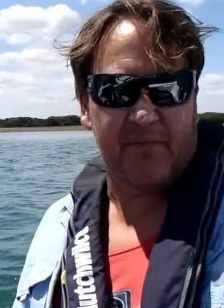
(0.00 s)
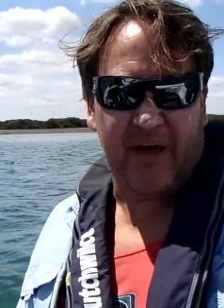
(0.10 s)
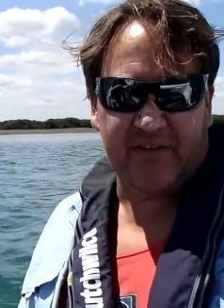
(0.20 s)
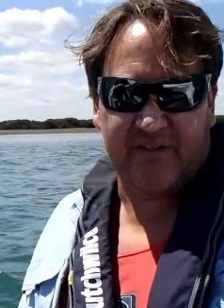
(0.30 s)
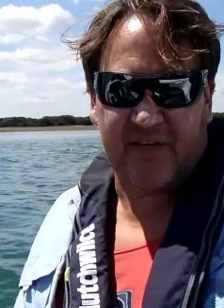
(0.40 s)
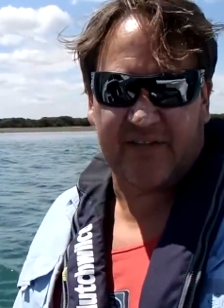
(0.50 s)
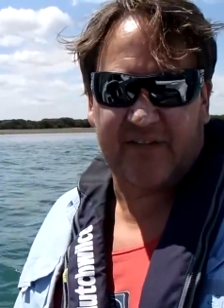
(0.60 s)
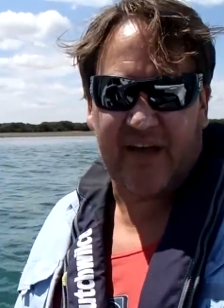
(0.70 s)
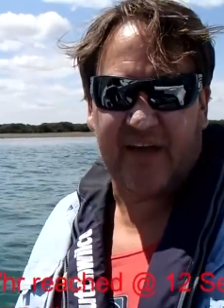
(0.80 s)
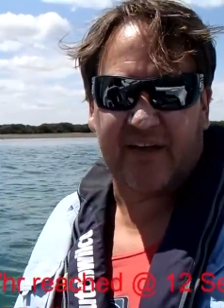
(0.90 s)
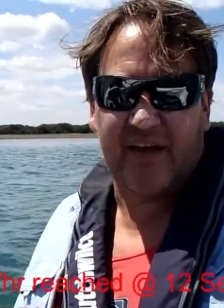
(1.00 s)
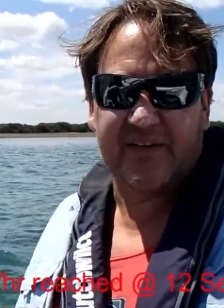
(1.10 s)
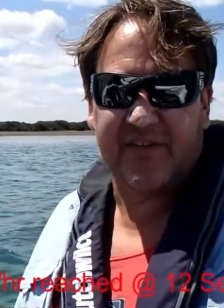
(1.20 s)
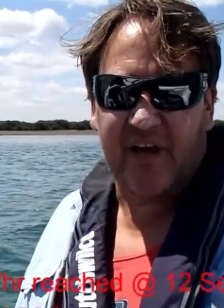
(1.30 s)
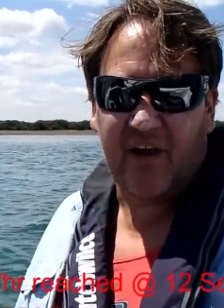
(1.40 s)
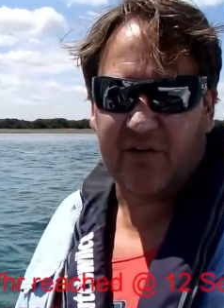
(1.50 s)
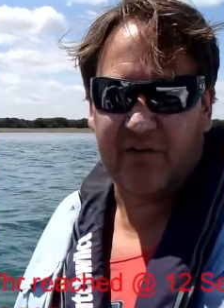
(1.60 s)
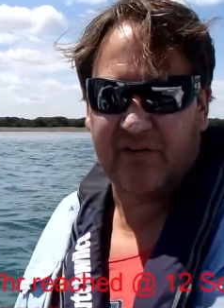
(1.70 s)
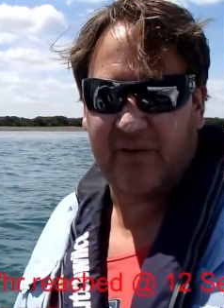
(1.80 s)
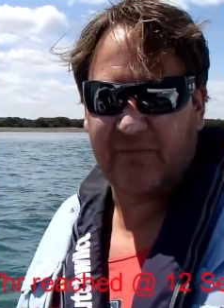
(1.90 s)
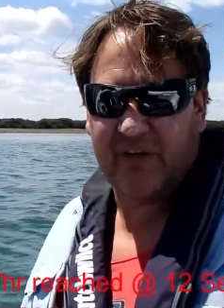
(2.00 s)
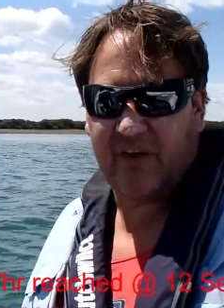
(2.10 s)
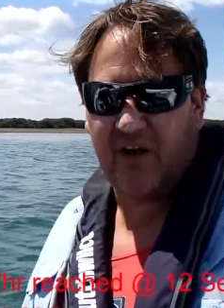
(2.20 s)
about 68 k's an hour, couldn't seem to get it